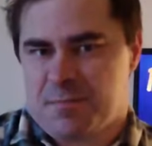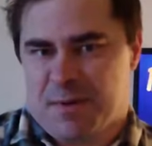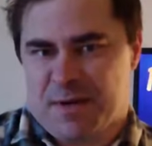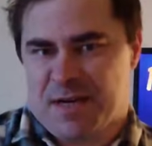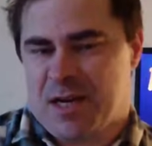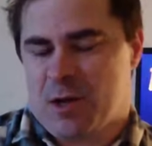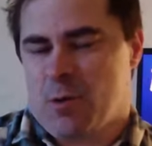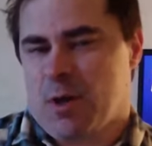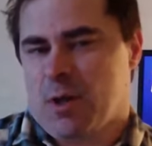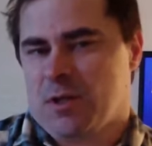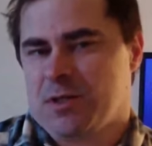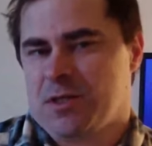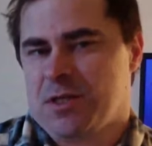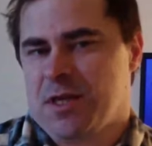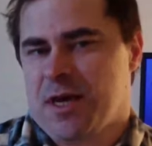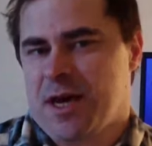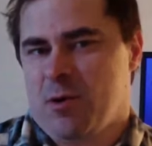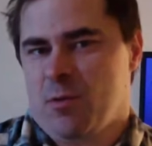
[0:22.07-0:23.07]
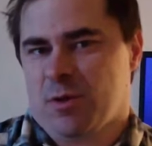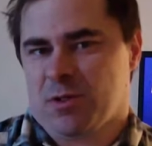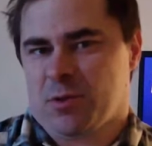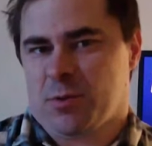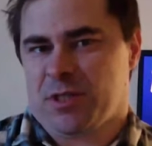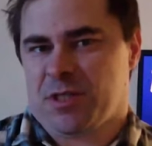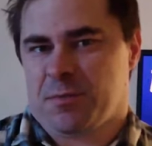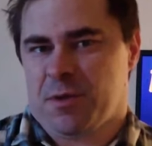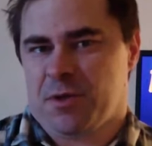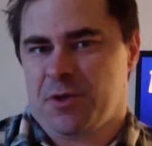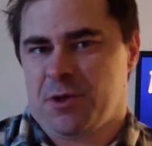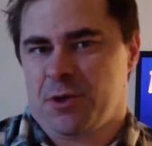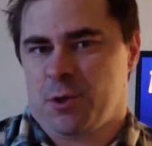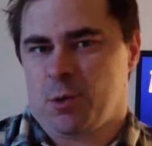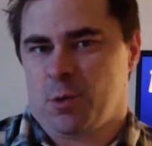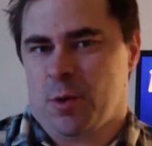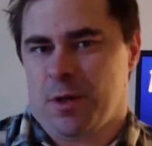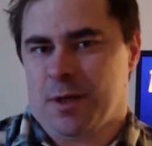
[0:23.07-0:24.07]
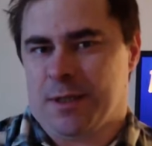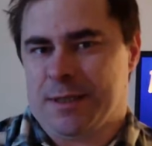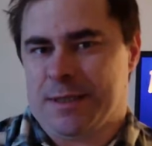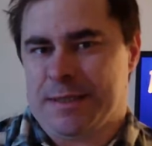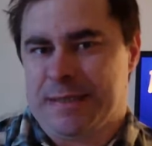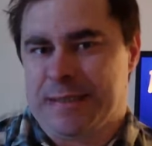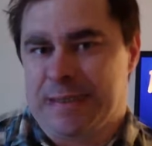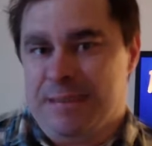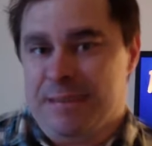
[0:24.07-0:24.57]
is Ben and Today I want to explain to you why